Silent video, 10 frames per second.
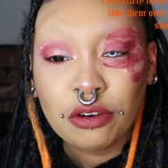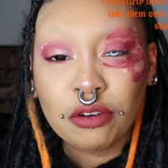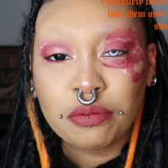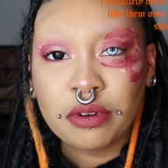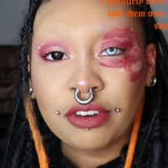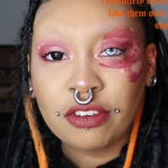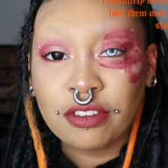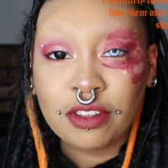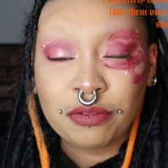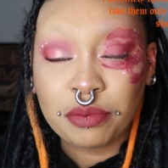
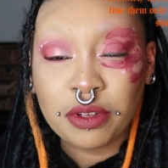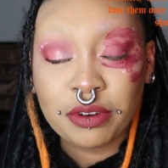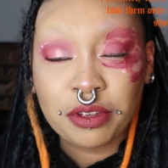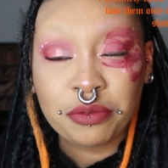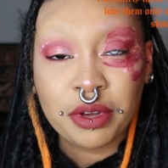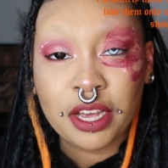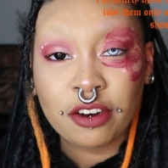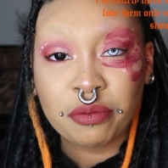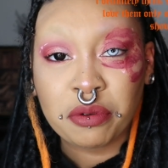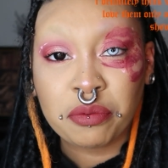corporations have blown it way
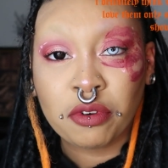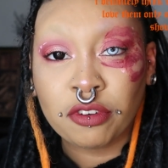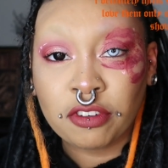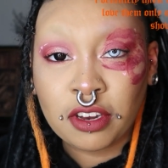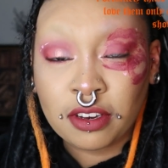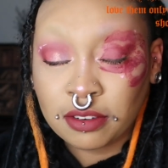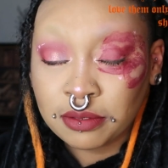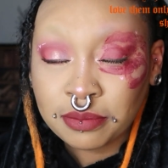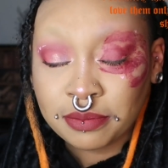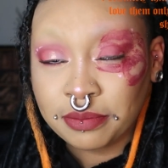out of proportion,
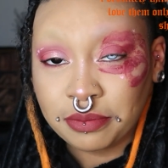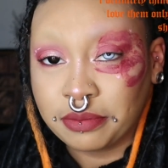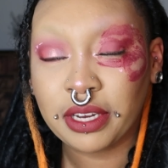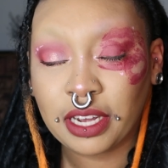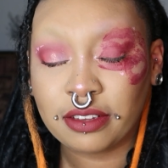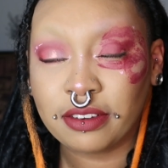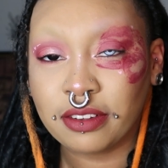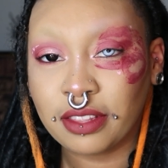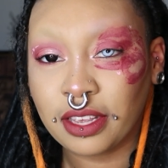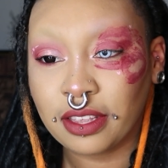but I
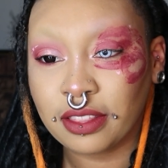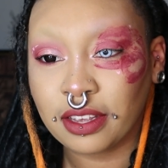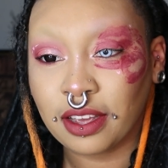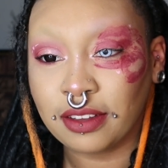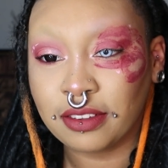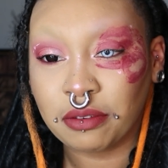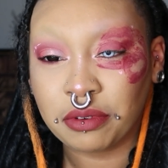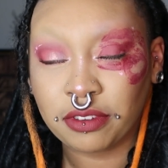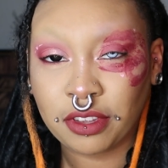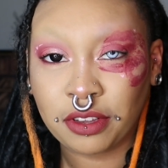still think the
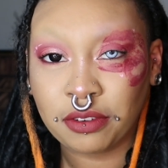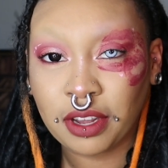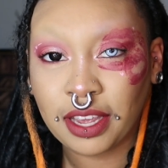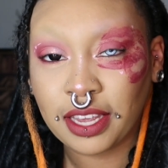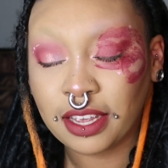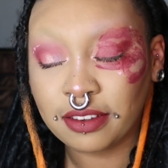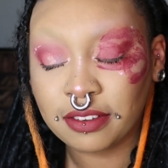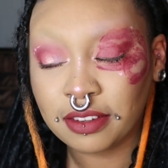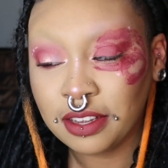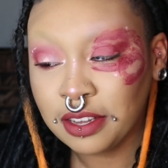concept is cute, I guess.